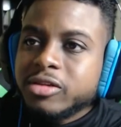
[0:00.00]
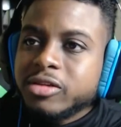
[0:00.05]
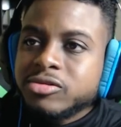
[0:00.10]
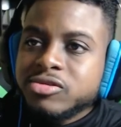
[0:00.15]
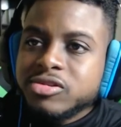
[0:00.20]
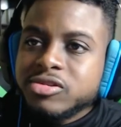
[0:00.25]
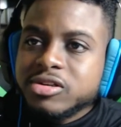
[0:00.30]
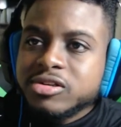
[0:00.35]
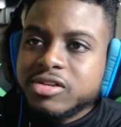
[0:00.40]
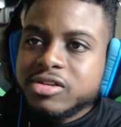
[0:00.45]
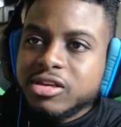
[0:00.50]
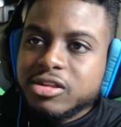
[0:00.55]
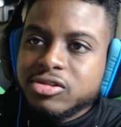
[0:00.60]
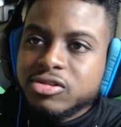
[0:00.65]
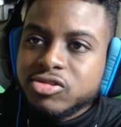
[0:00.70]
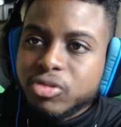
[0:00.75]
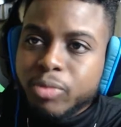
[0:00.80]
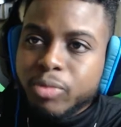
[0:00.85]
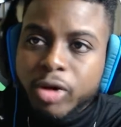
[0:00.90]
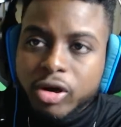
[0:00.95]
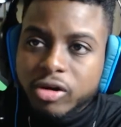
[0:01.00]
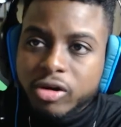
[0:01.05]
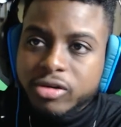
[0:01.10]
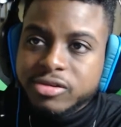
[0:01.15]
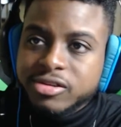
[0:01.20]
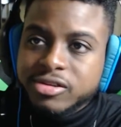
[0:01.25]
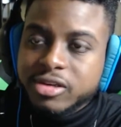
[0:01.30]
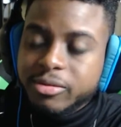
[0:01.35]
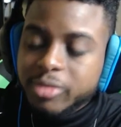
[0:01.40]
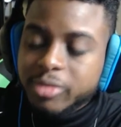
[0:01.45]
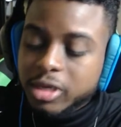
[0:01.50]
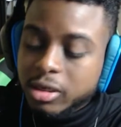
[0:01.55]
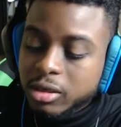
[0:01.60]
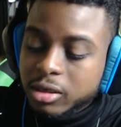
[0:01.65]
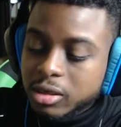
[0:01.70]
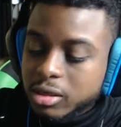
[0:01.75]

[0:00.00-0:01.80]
there looks like there's a puddle of something.